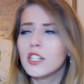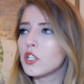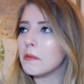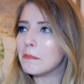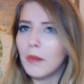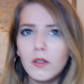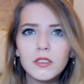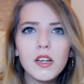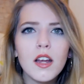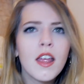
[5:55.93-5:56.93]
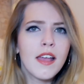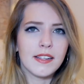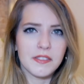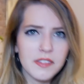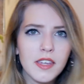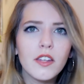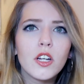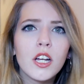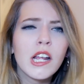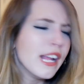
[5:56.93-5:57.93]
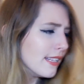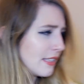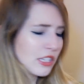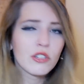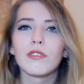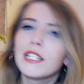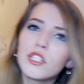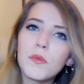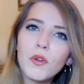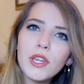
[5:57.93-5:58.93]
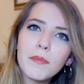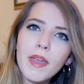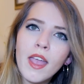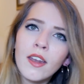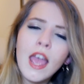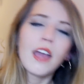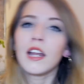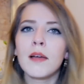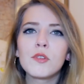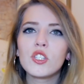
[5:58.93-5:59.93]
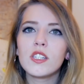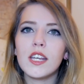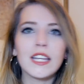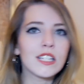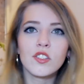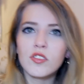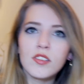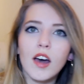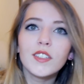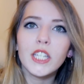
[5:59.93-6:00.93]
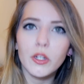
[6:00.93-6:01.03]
to Mulder and Skinner and cigarette smoking man. And I'm just like, is Scully